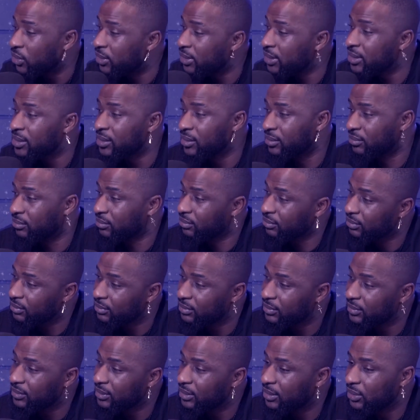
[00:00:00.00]
thing.
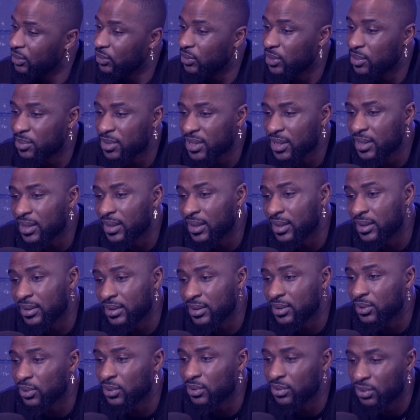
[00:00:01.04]
You know what I'm saying? And,
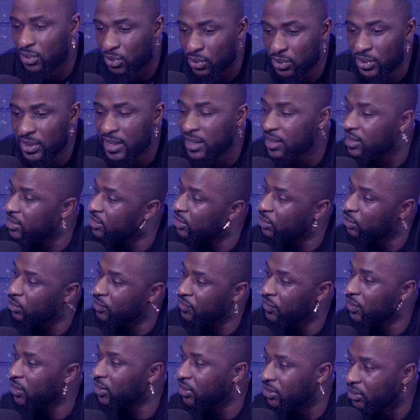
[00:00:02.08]
good energy will
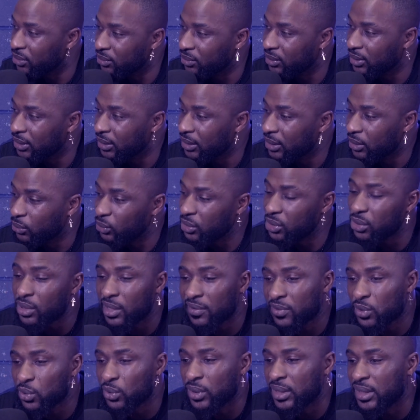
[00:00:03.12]
follow you. When you
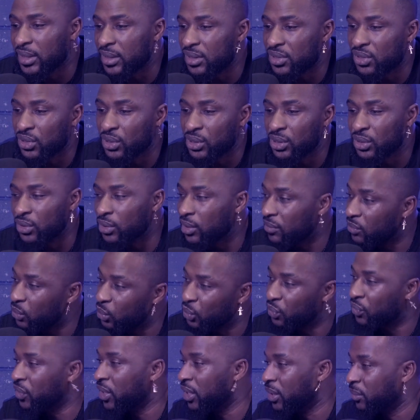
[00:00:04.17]
have good energy and you have
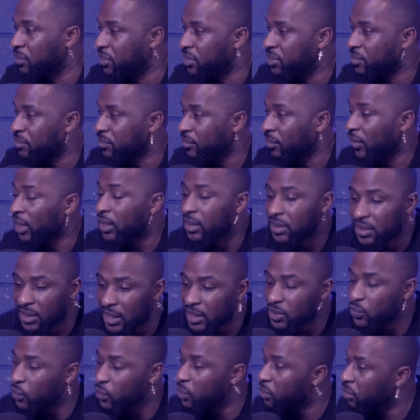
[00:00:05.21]
good vibes,
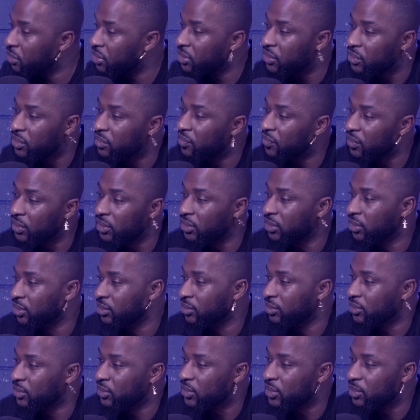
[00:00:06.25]
that's what is going to follow you.
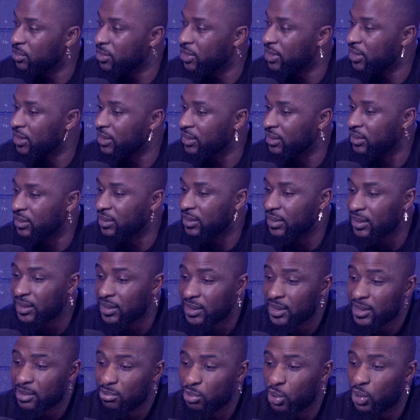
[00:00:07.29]
Do you know what I'm saying?
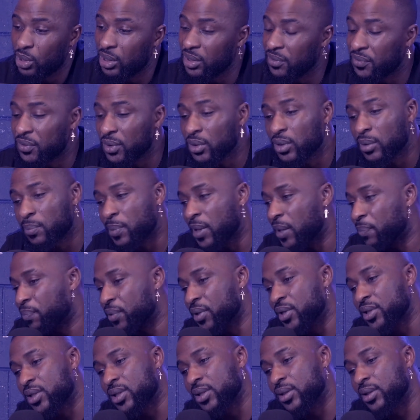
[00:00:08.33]
But if you're a bad
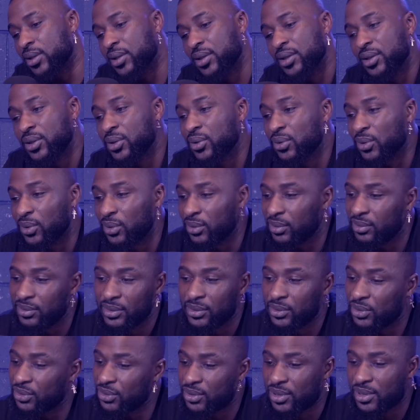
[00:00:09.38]
person and, you
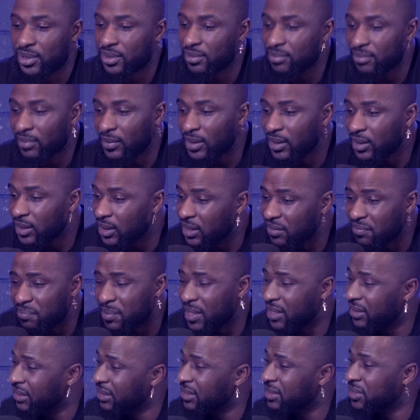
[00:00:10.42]
just give
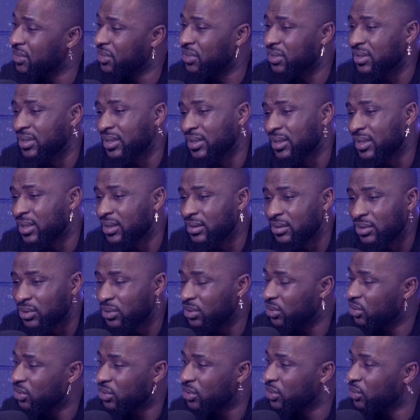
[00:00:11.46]
bad energy, and then you're
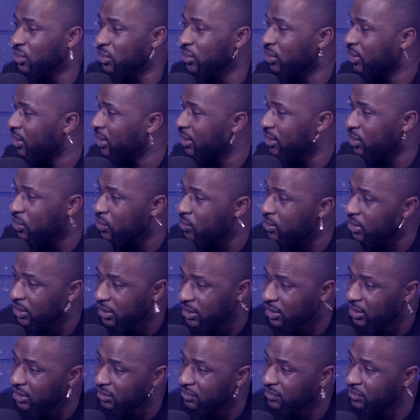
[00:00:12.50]
just not going to get nowhere
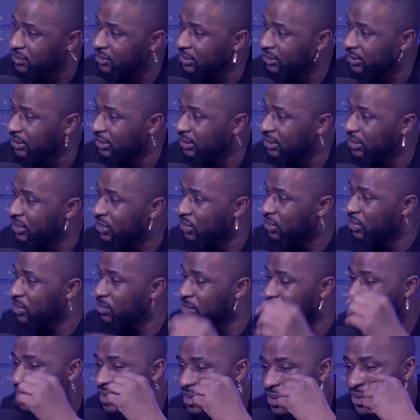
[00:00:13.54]
in life. Do you know what I'm
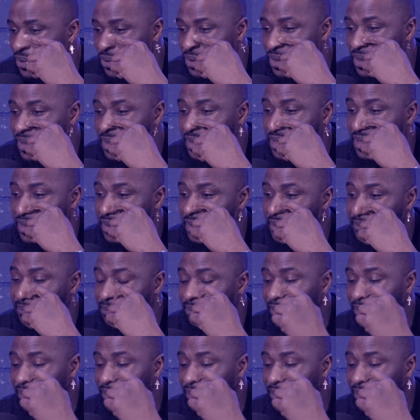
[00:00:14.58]
saying? So you need to